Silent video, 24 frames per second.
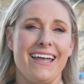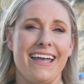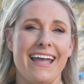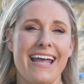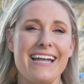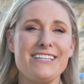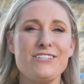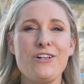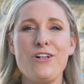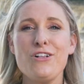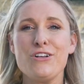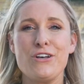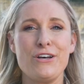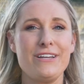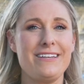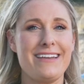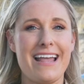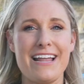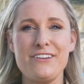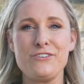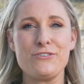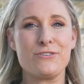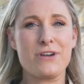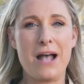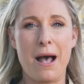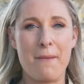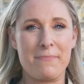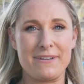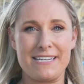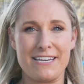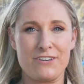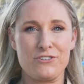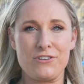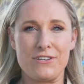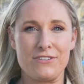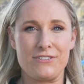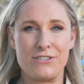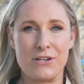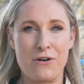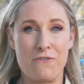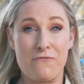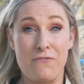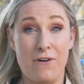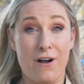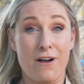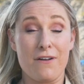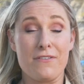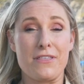It's all good-natured competition so
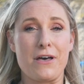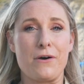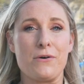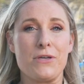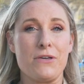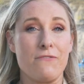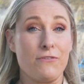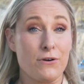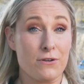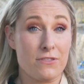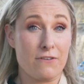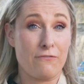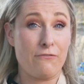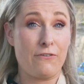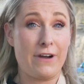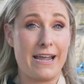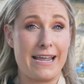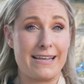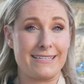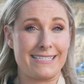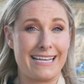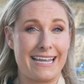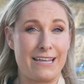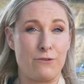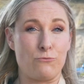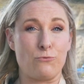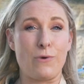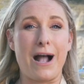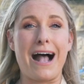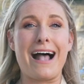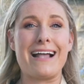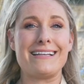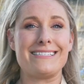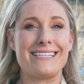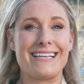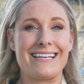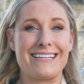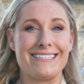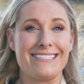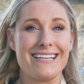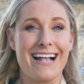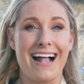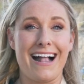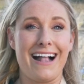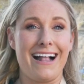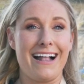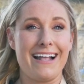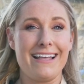far, though. You've heard the phrase, a rising
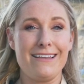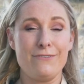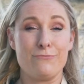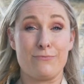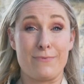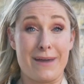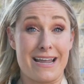tide